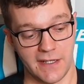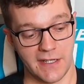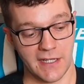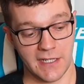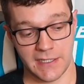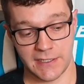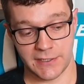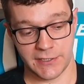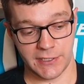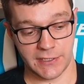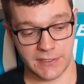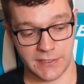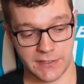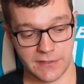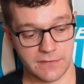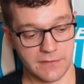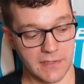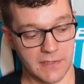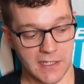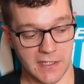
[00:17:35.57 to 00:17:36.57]
It's just
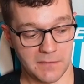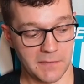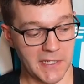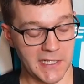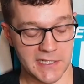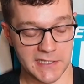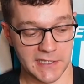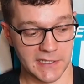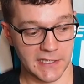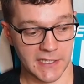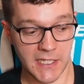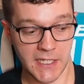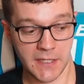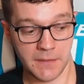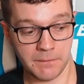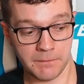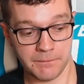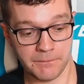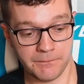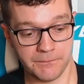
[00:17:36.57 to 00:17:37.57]
an amazing game,